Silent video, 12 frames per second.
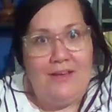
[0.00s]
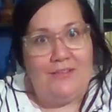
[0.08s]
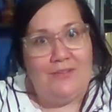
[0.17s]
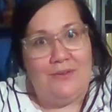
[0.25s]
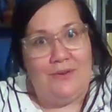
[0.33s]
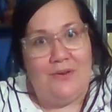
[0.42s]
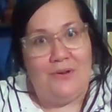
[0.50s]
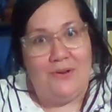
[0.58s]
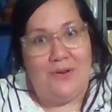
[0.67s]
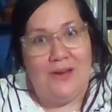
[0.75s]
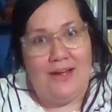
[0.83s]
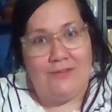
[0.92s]
So you can go to
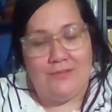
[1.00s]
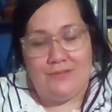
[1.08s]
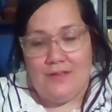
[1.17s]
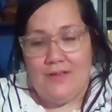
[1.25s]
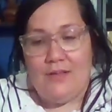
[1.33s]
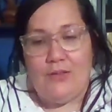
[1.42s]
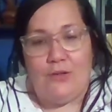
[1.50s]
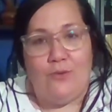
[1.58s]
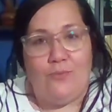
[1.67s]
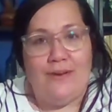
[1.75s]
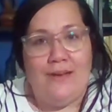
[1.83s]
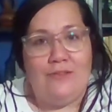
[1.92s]
your house, look
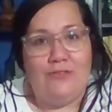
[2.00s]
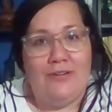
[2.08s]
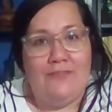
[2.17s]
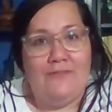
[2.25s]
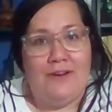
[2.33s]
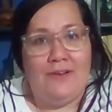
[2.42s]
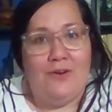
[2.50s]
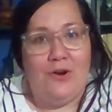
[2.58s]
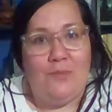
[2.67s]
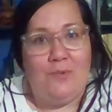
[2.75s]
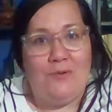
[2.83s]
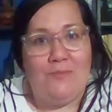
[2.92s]
around, try to find a
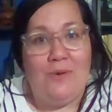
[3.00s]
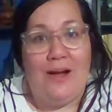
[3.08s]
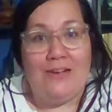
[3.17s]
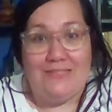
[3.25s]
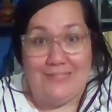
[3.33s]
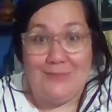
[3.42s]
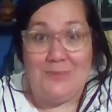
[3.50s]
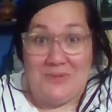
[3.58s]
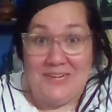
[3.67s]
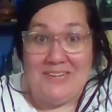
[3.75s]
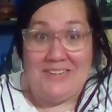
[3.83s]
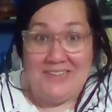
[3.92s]
cardboard box because we're
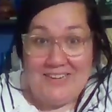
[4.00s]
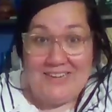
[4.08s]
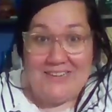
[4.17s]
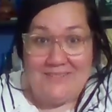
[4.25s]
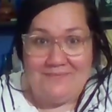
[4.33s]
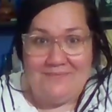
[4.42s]
going to need it.